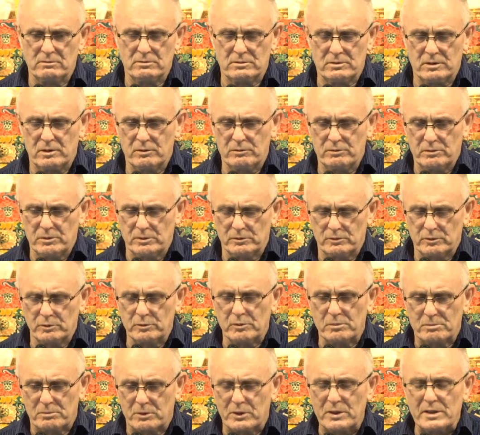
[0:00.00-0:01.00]
so we'll do a
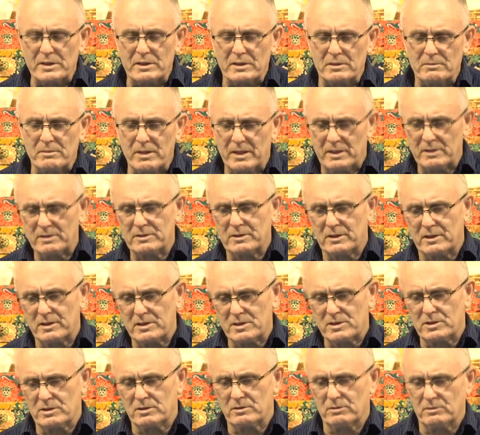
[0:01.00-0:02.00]
breathing
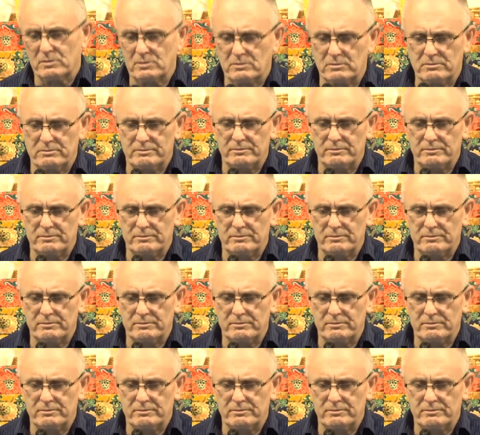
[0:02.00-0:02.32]
meditation.